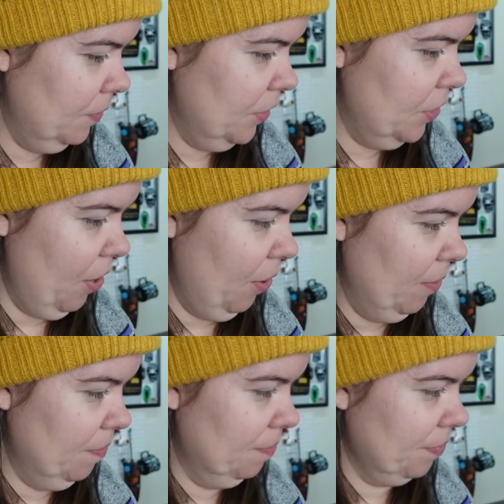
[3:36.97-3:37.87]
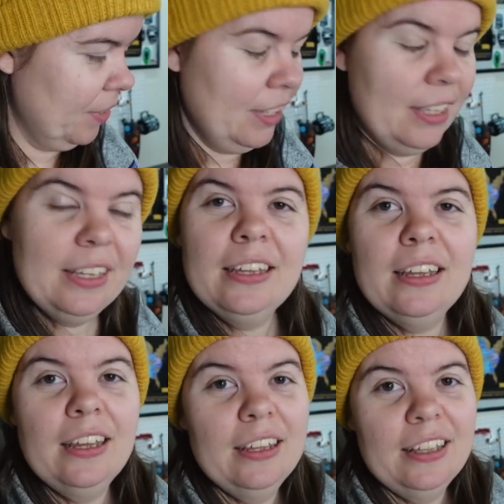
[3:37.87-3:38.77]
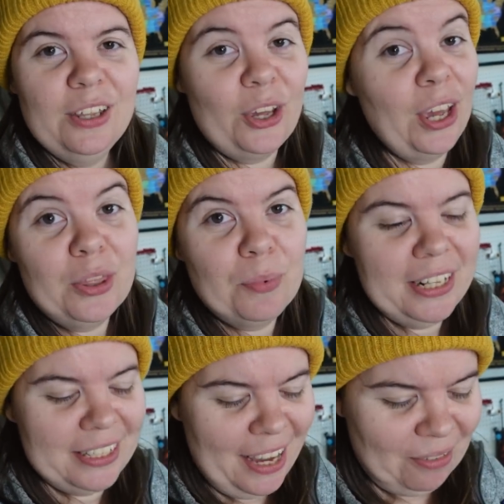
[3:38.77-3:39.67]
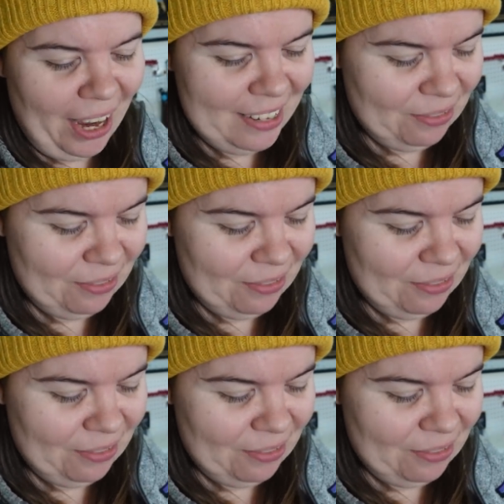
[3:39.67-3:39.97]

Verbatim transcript: So, looking on the bright side, right?